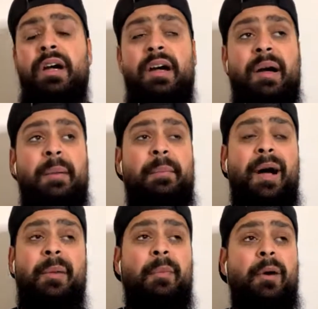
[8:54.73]

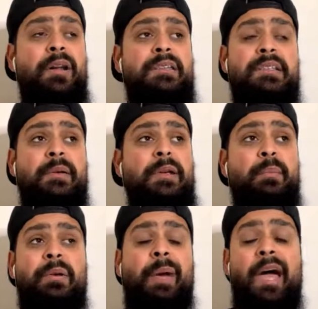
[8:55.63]
I'm honestly going to
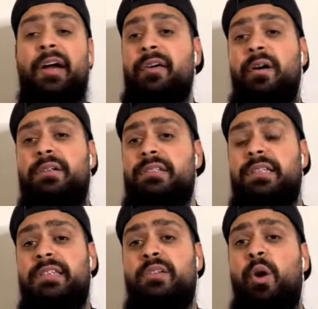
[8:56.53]
pull my hair out, because
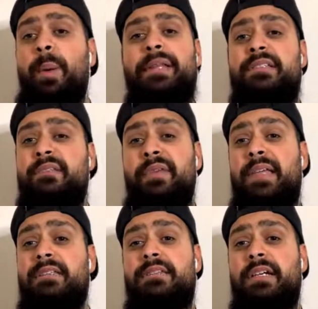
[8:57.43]
there's no way this
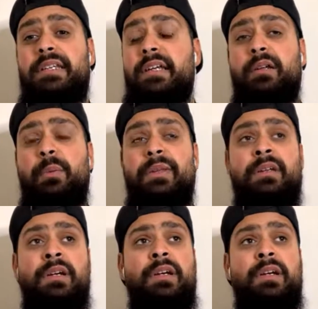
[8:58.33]
defence can deal with